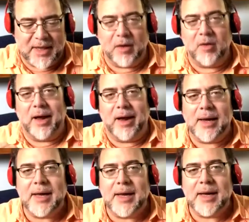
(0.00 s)
Now,
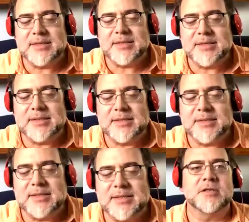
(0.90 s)
I as a
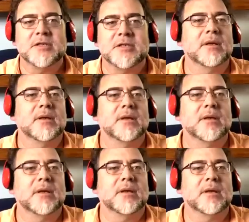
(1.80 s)
military agent cannot